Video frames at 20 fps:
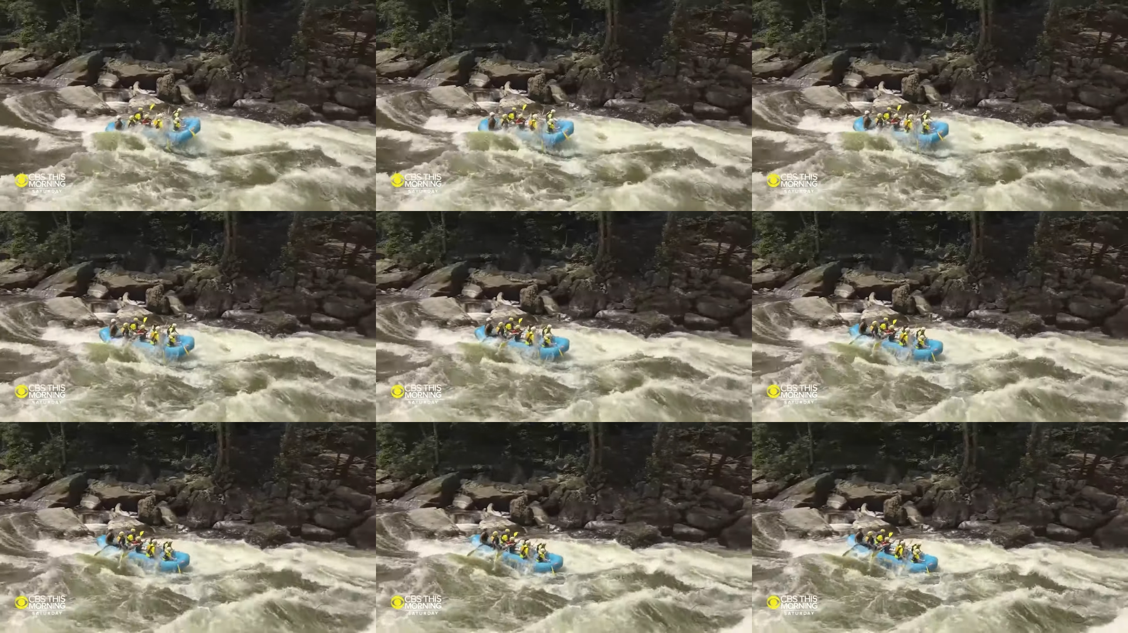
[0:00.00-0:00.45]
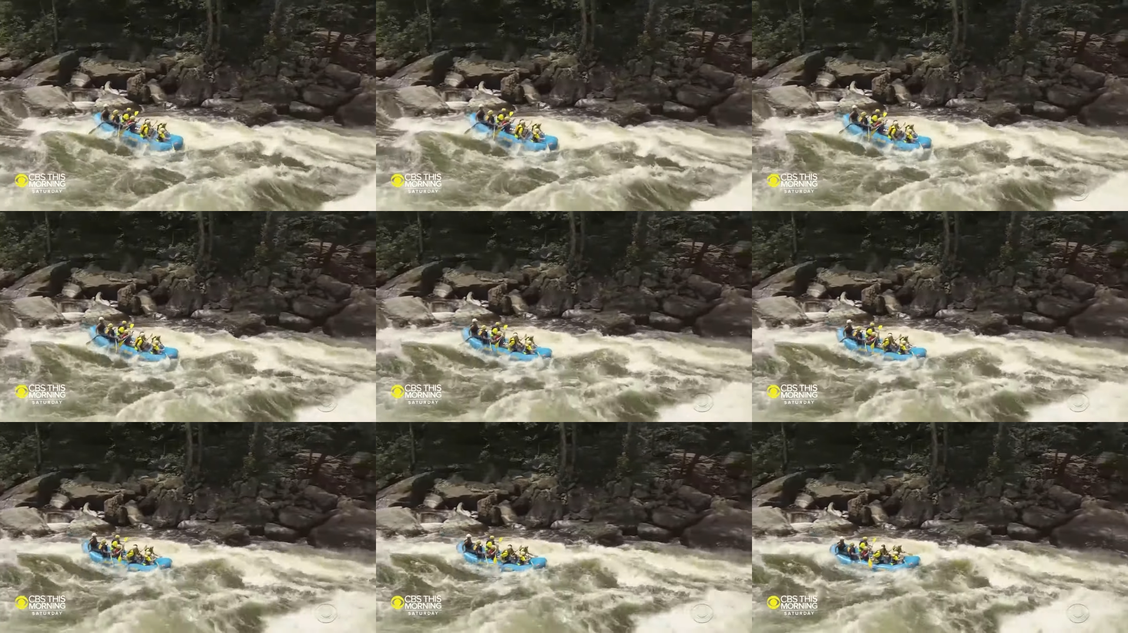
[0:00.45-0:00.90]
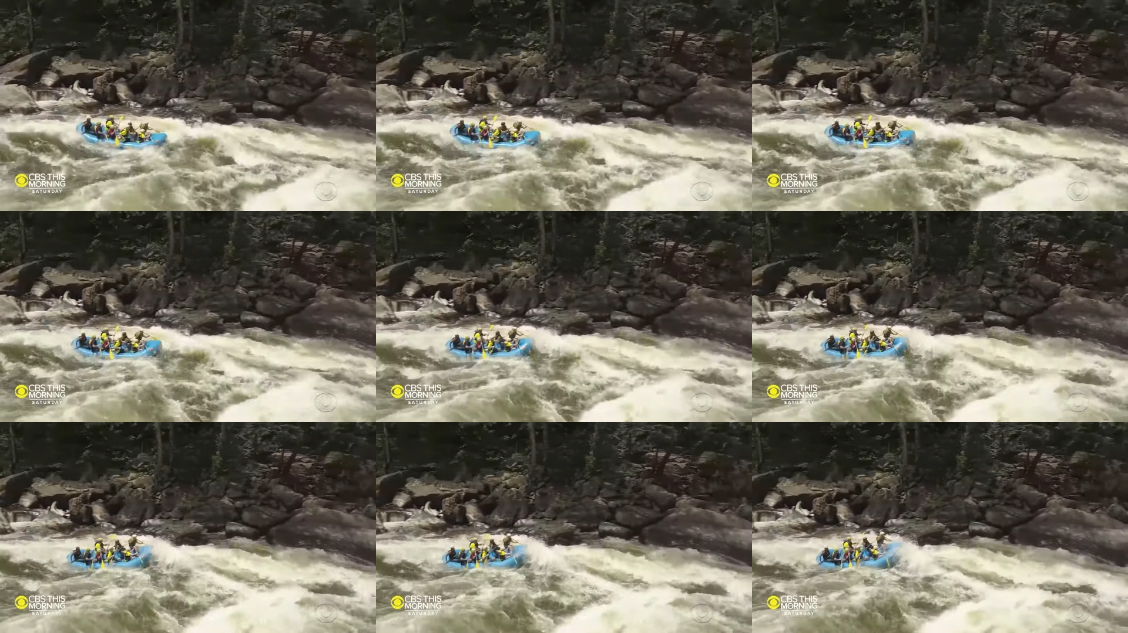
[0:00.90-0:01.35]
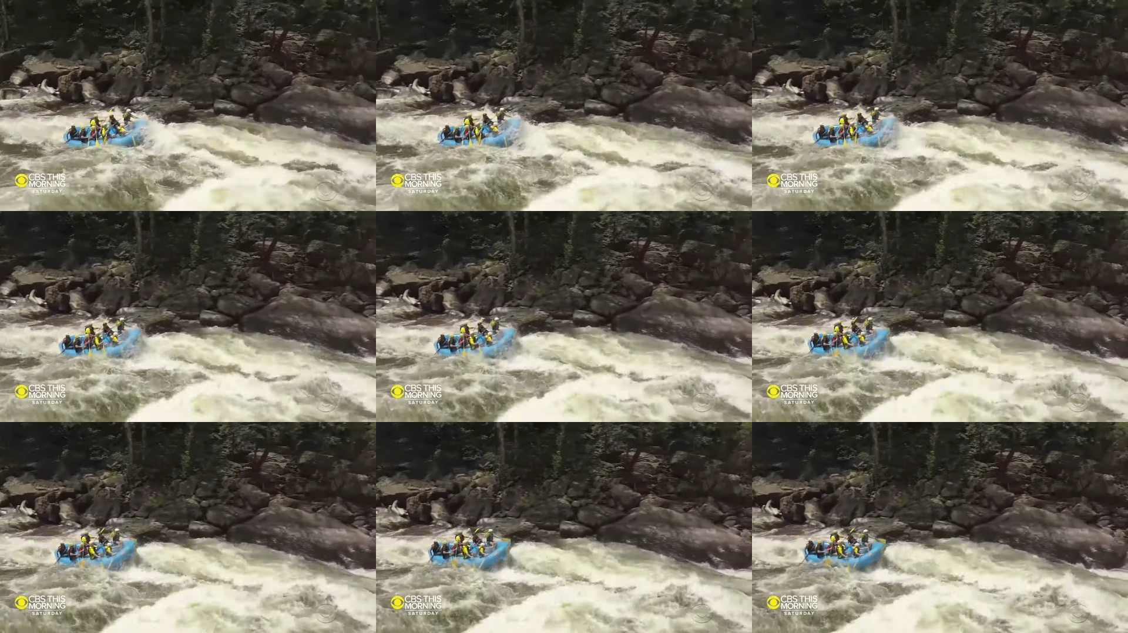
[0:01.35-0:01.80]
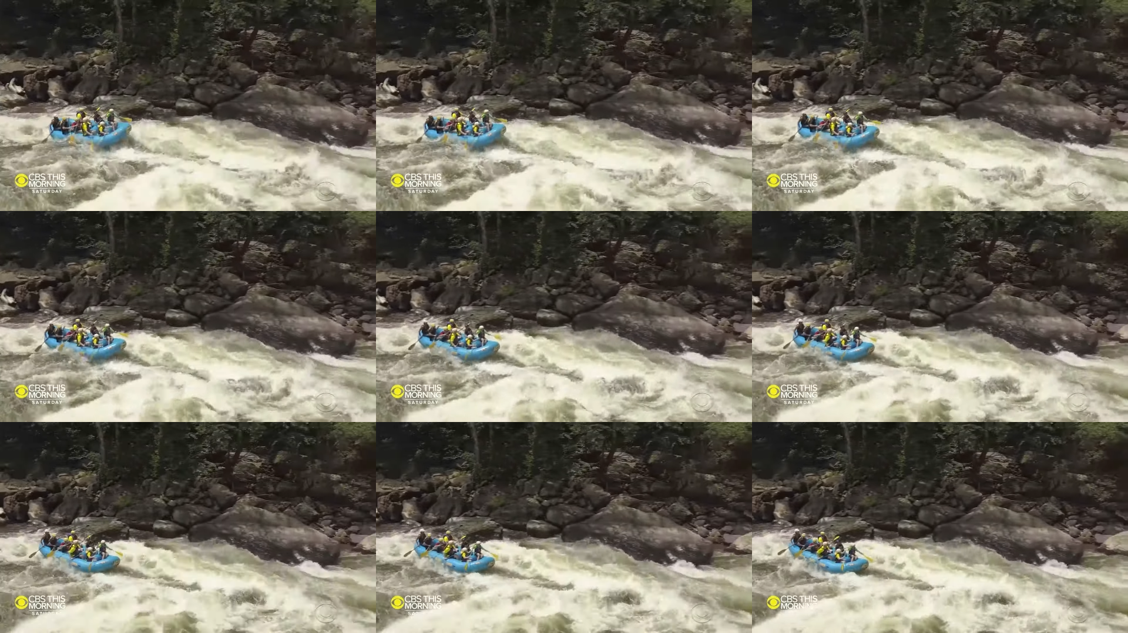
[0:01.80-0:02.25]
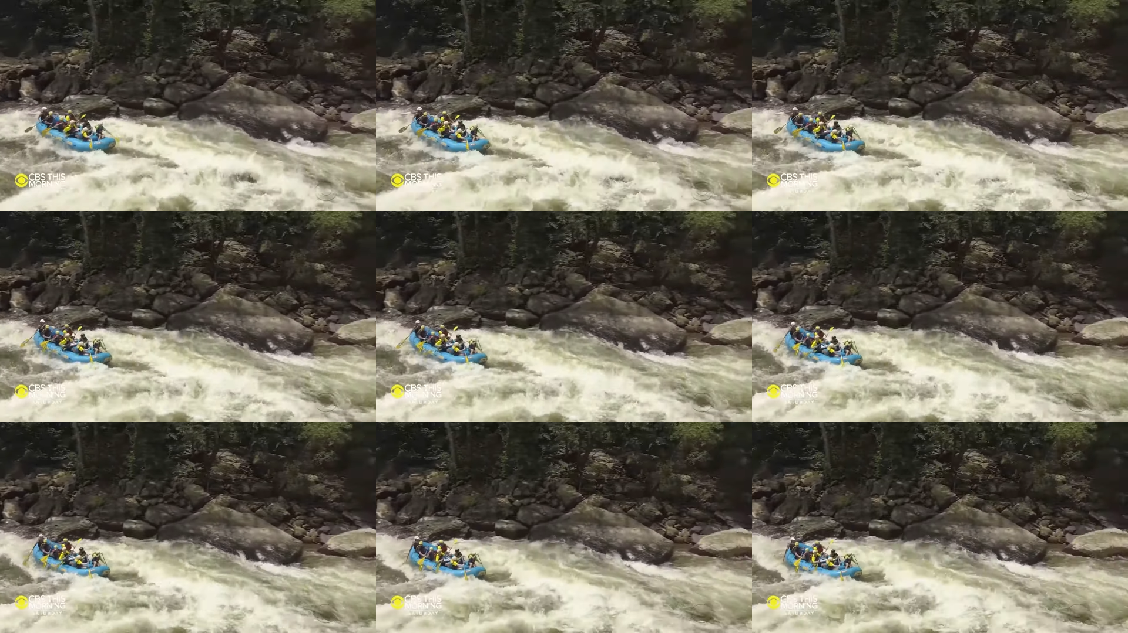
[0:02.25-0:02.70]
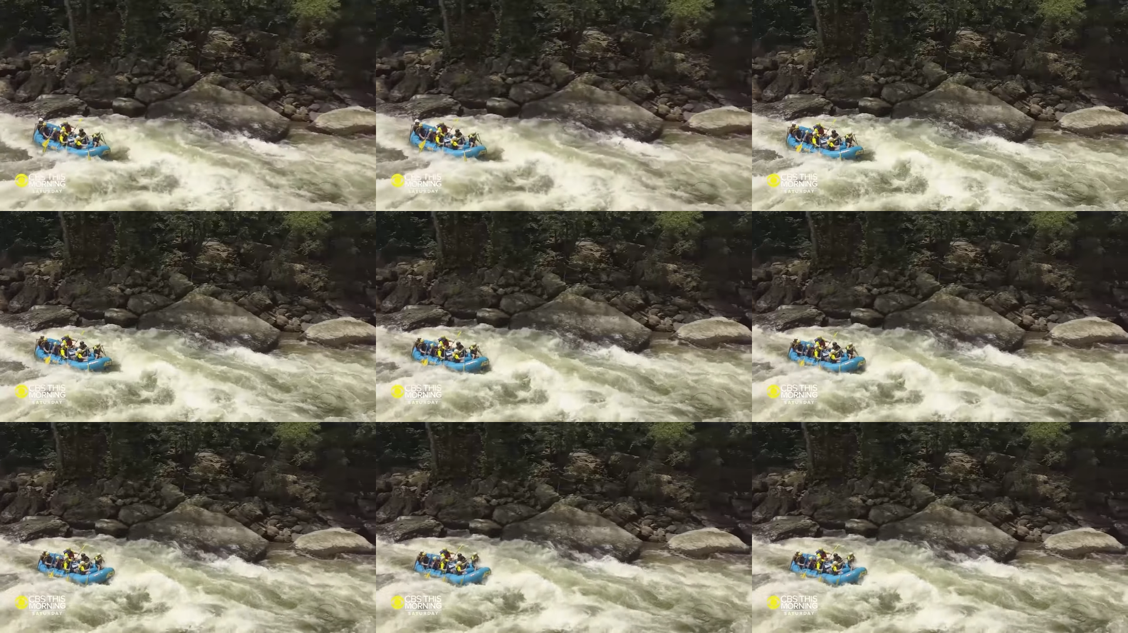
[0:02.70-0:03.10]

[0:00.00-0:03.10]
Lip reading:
[unreadable: no face in view]